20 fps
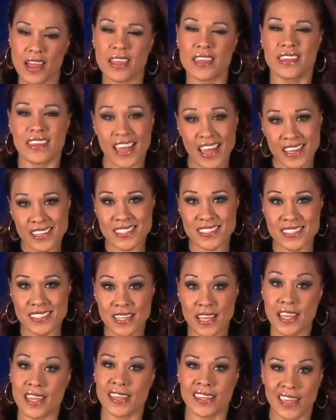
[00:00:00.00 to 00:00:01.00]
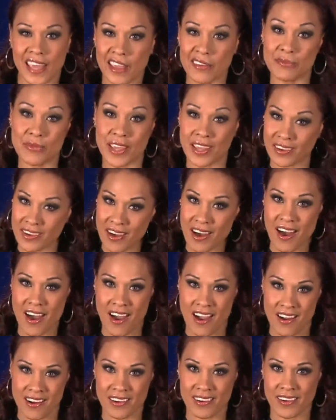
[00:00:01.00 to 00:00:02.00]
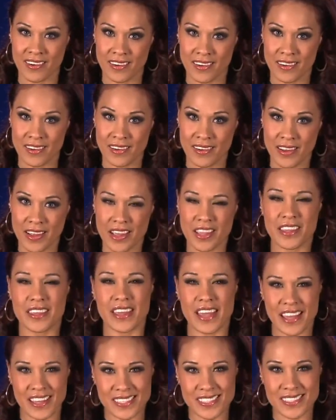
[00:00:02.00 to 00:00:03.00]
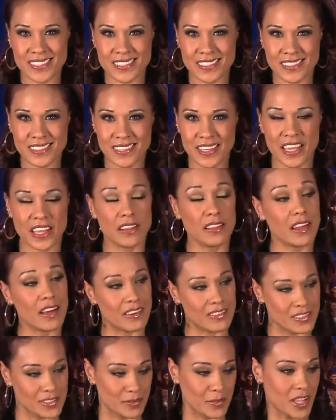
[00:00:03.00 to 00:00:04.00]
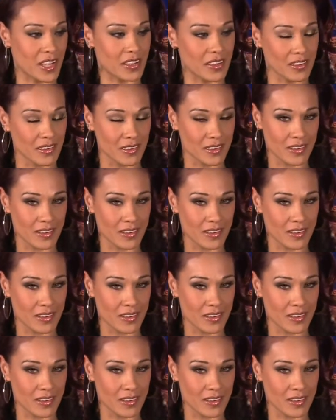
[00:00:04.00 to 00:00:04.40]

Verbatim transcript: Yes, he gave me a car. Yes, he loves me.